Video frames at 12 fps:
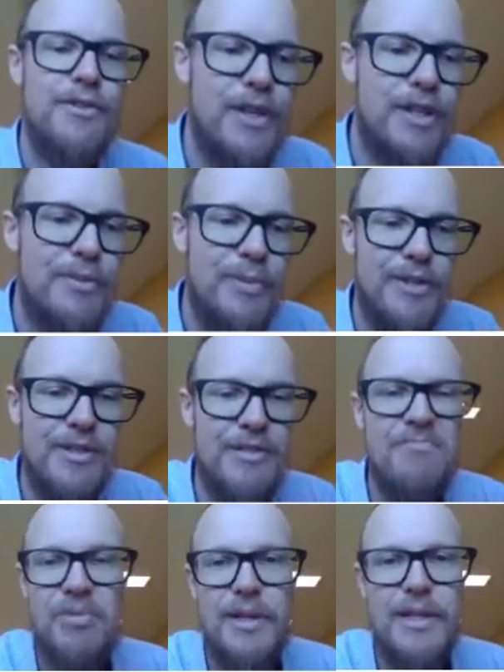for each
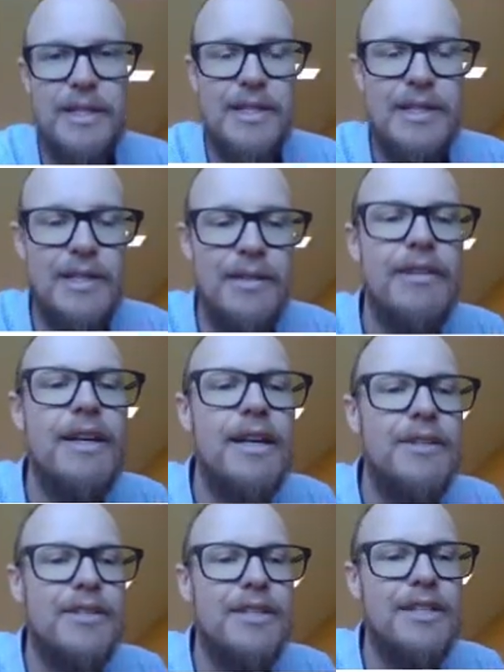person. Pretty easy to
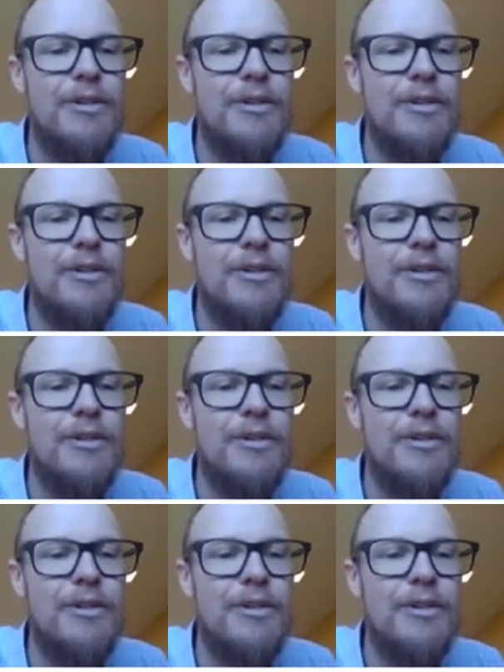deal